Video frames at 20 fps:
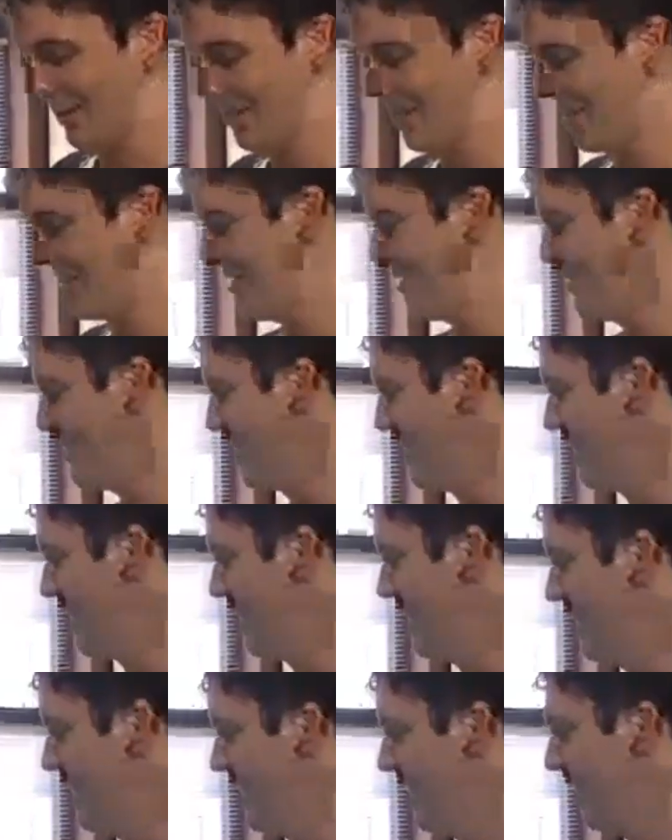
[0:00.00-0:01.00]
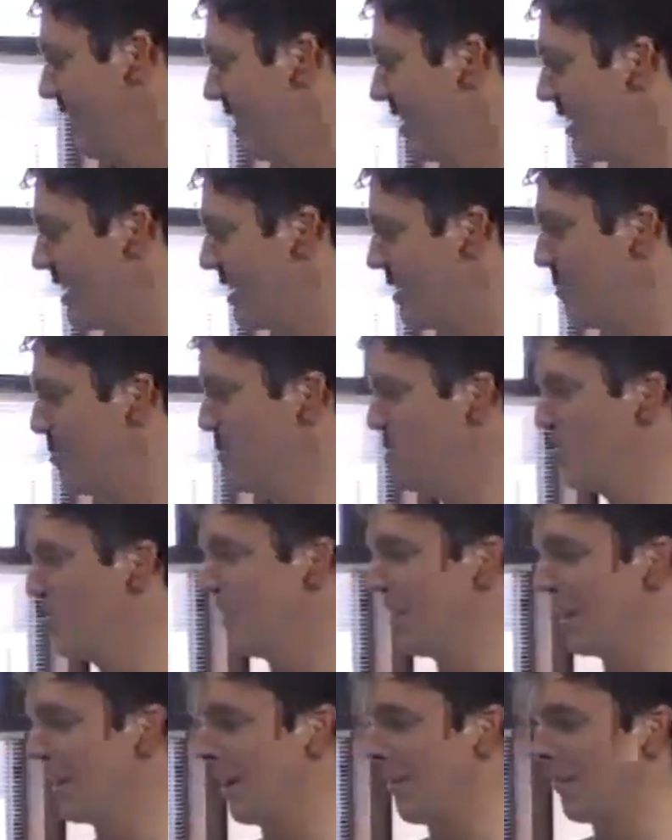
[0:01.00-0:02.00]
to get it
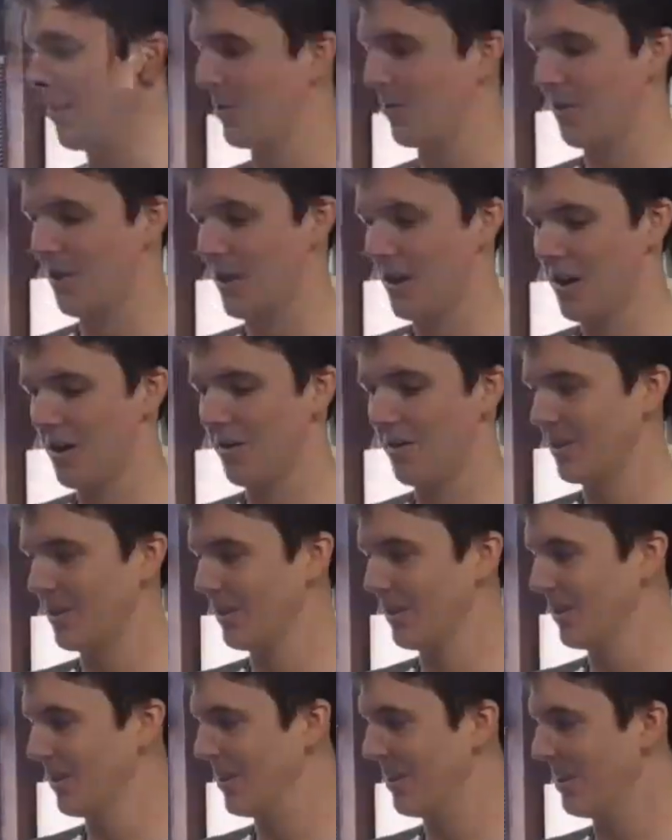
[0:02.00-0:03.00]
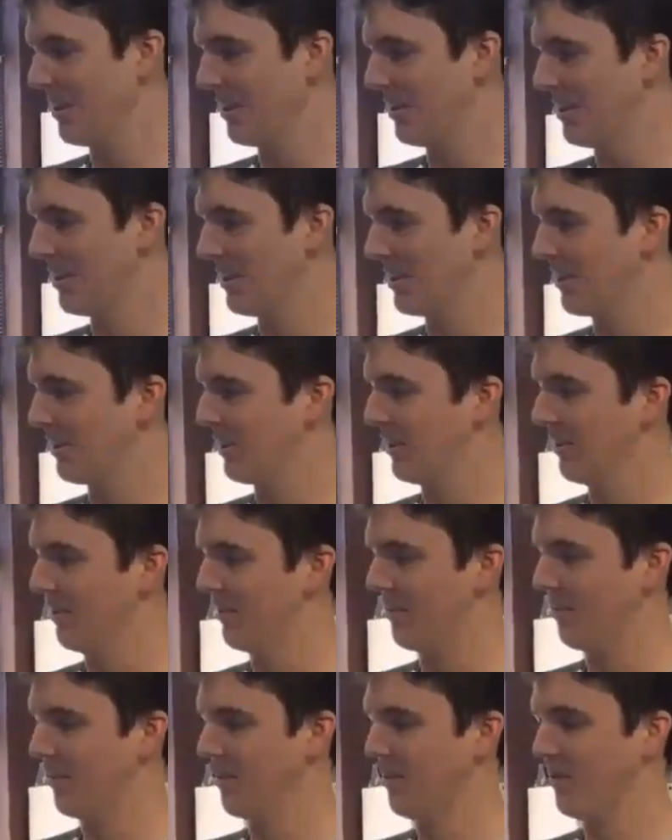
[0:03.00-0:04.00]
moving up and around.
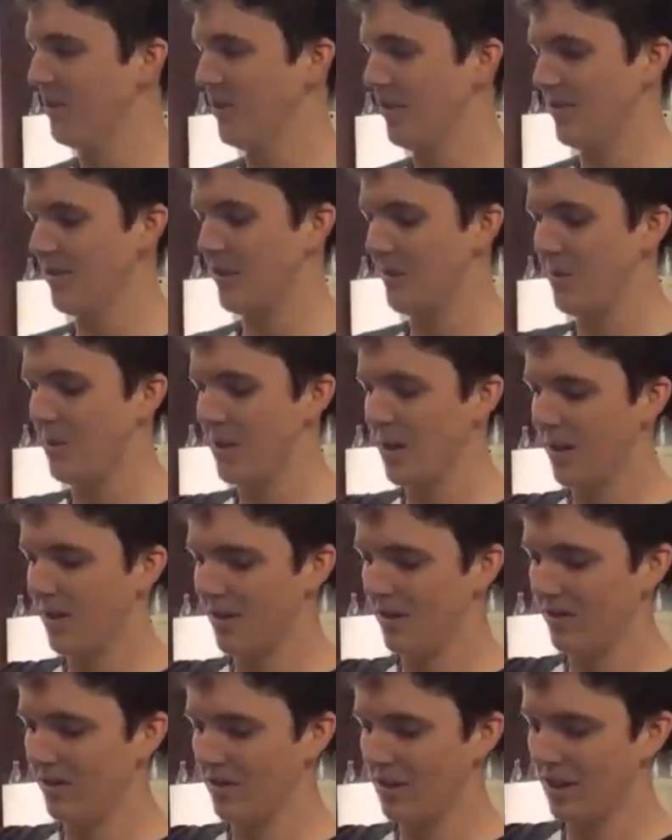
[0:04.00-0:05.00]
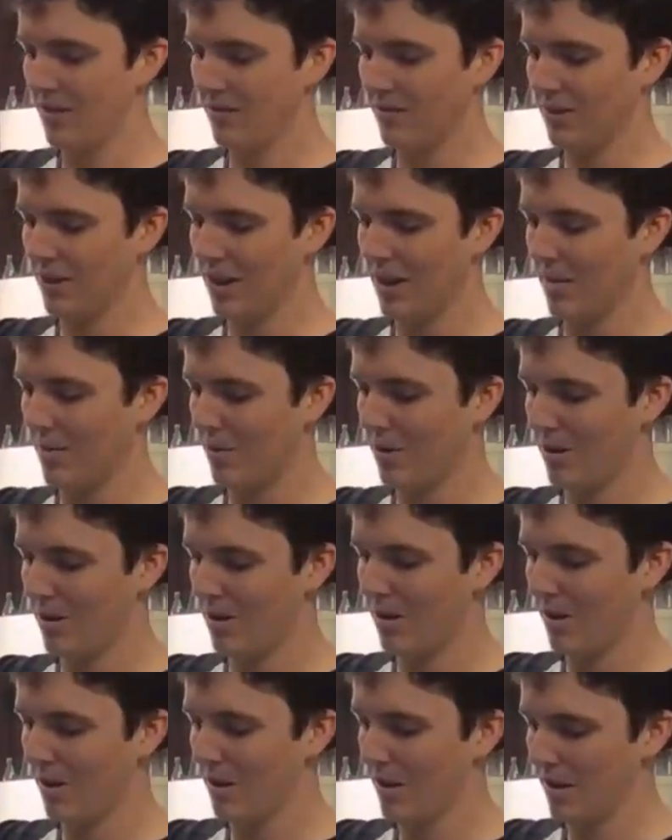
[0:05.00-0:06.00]
So just to be on the safe side, we're
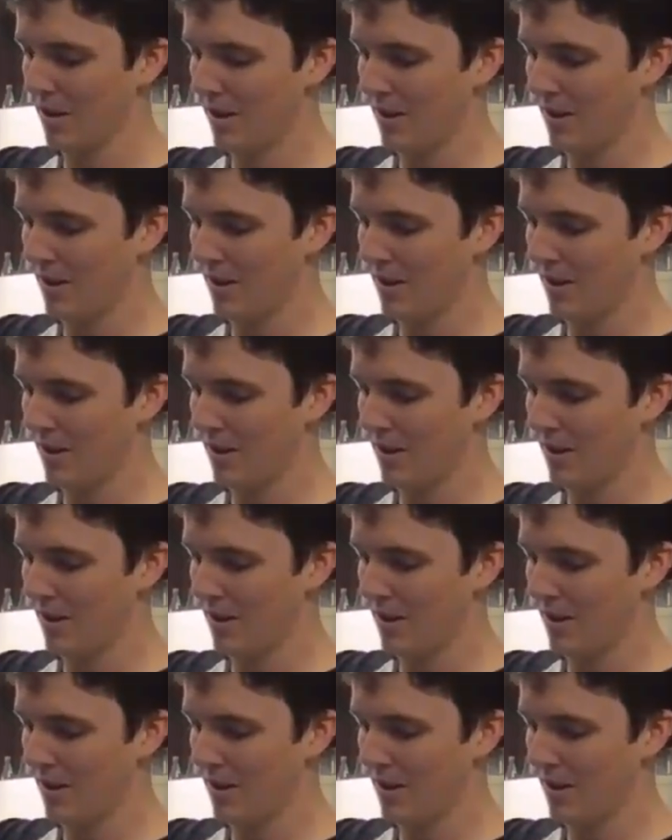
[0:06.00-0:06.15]
gonna